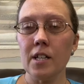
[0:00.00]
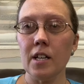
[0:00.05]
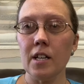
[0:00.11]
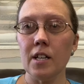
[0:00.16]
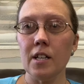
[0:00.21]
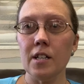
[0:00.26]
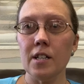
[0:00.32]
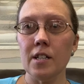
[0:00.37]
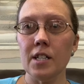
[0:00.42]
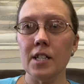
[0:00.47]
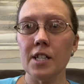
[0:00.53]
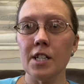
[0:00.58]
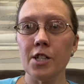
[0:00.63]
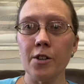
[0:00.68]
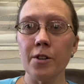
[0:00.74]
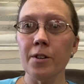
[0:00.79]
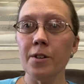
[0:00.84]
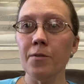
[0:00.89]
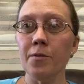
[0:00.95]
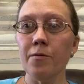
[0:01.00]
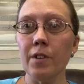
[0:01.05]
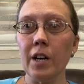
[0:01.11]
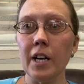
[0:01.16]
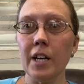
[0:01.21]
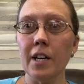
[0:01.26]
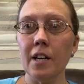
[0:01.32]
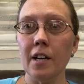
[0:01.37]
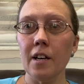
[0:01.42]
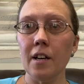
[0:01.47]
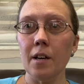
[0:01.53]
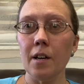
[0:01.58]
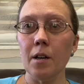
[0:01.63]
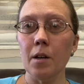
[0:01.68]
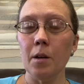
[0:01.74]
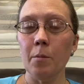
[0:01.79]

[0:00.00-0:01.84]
is start inviting